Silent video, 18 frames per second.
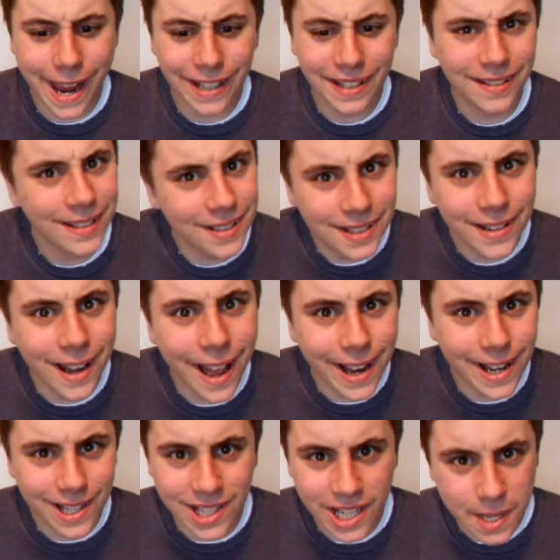it doesn't
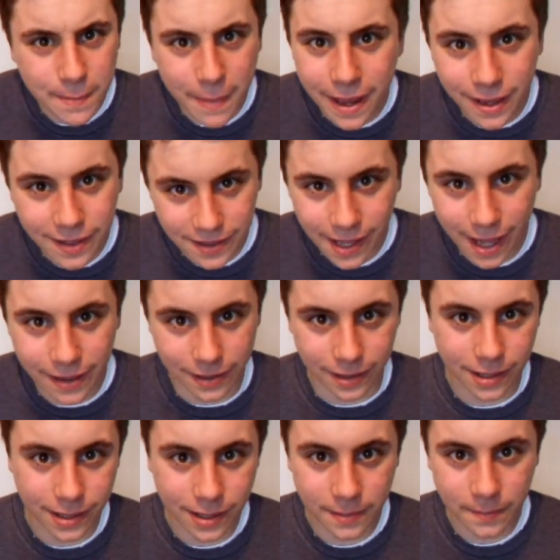actually make
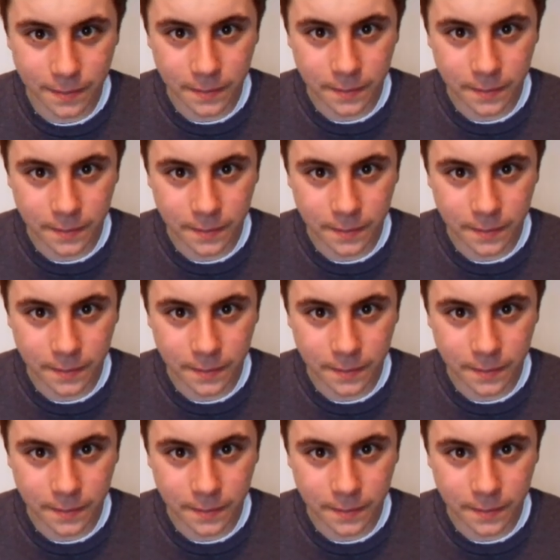sense.